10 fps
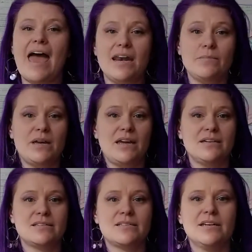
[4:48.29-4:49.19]

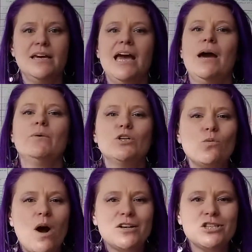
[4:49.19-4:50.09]
enemies. And when you're
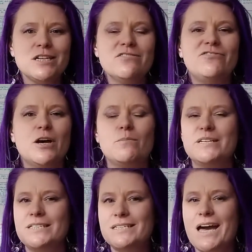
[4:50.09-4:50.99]
watching a film,
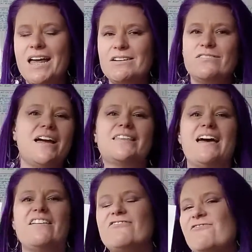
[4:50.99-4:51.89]
this is kind of like
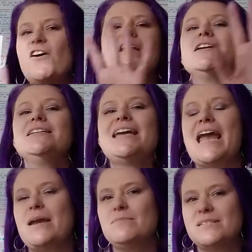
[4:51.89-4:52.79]
that fun and
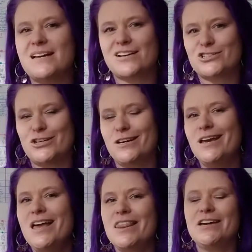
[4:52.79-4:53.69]
games section
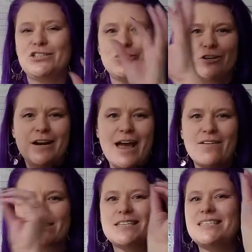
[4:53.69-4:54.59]
that you're gonna
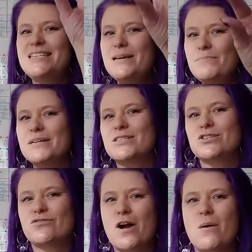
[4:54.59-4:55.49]
have
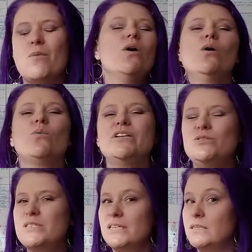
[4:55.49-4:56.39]
snippets from when
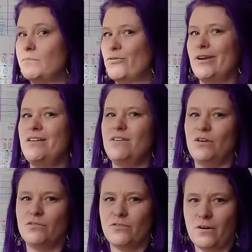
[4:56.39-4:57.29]
you see the
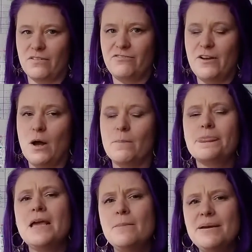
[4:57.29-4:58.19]
preview for a
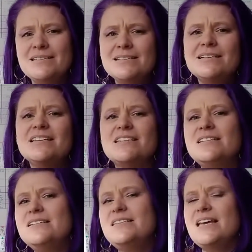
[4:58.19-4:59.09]
film. Basically,
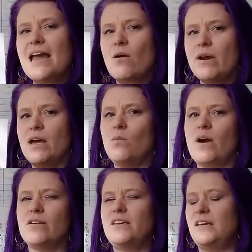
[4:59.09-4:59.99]
this is the area
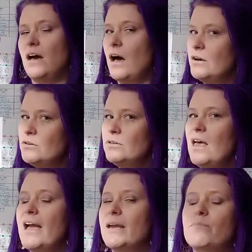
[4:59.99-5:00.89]
where the
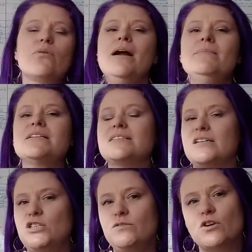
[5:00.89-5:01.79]
underlying premise
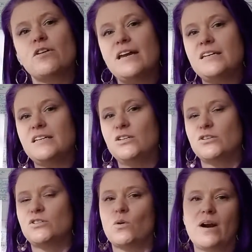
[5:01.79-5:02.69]
that you've created in your
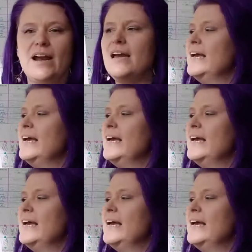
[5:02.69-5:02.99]
story